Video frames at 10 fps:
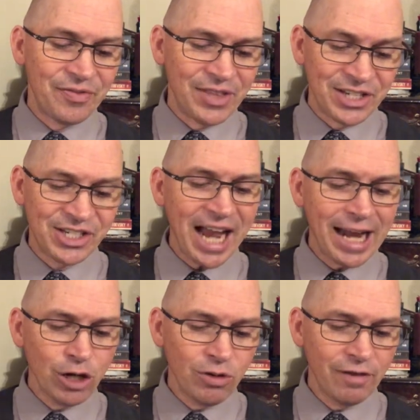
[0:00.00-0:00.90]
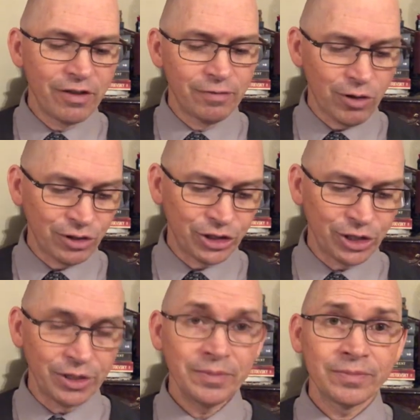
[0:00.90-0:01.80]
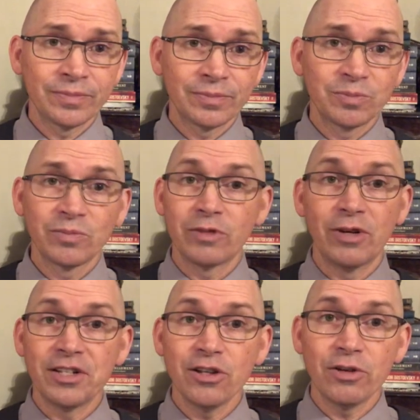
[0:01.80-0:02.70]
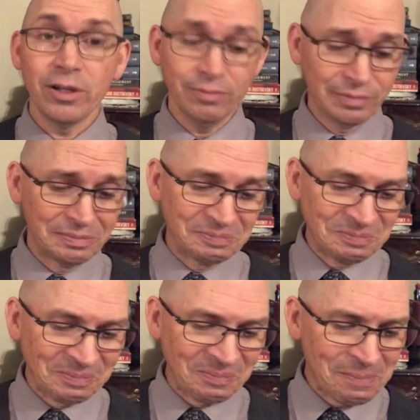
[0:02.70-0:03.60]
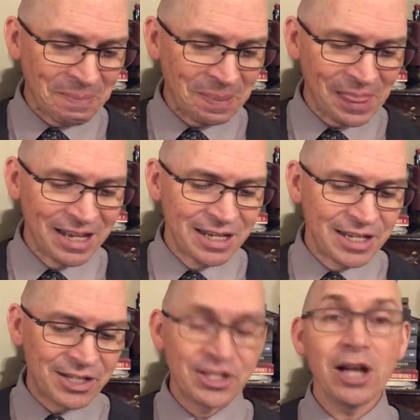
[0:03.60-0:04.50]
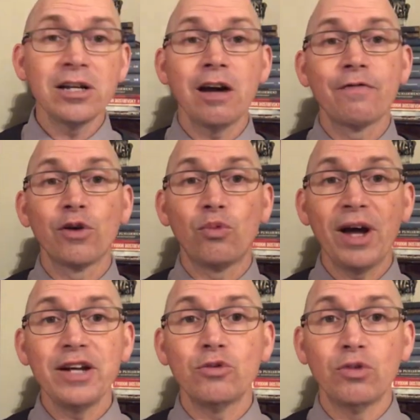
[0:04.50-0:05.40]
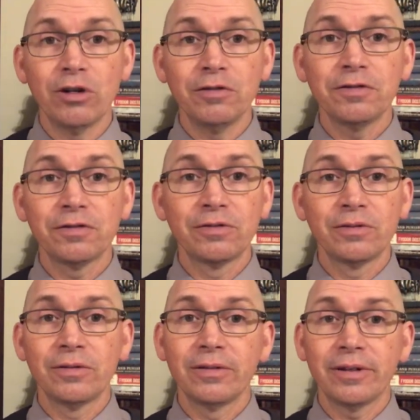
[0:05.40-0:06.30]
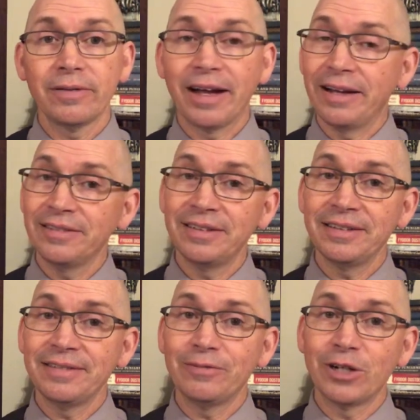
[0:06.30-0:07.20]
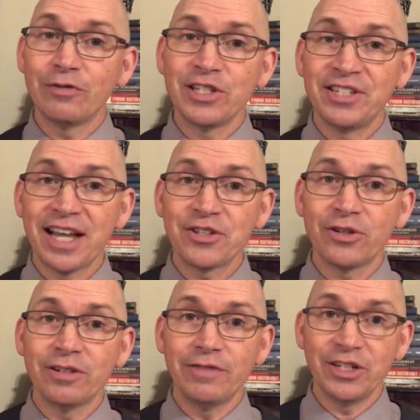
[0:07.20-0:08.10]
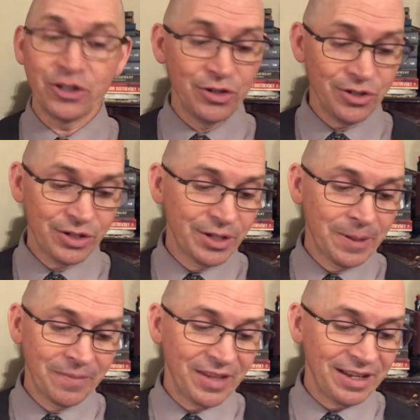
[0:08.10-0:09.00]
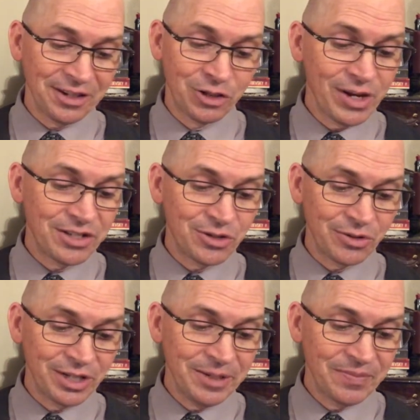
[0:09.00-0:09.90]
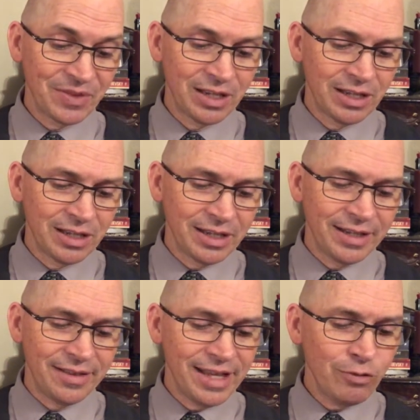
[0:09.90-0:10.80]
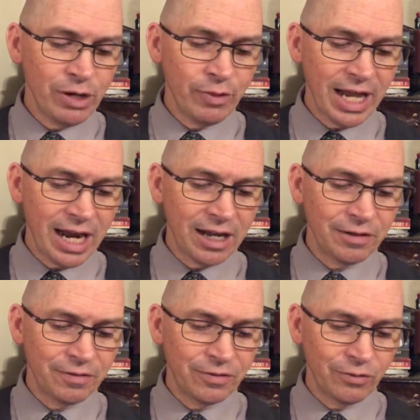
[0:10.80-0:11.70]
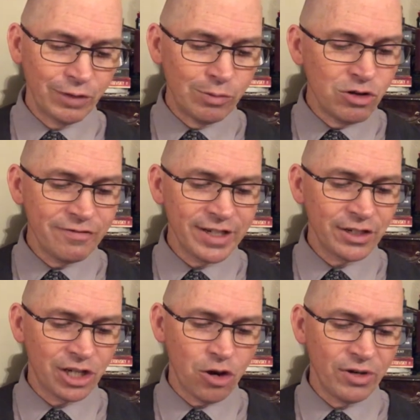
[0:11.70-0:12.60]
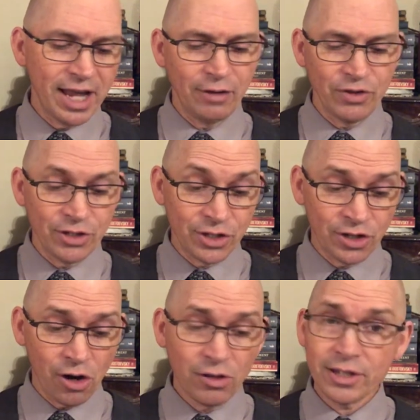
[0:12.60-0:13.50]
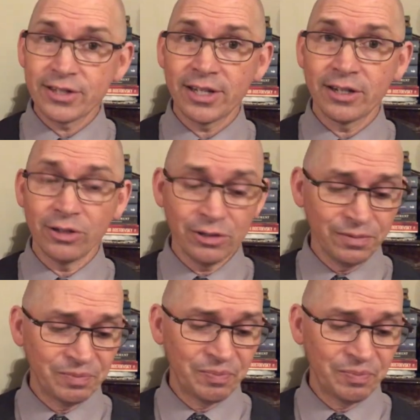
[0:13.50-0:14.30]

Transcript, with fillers: The Shadow of the Vulture, Red Sonya, Son of the White Wolf, I, one of his desert adventures. Uh, great story. Then we would have, we'd move into Conan with the Scarlet Citadel,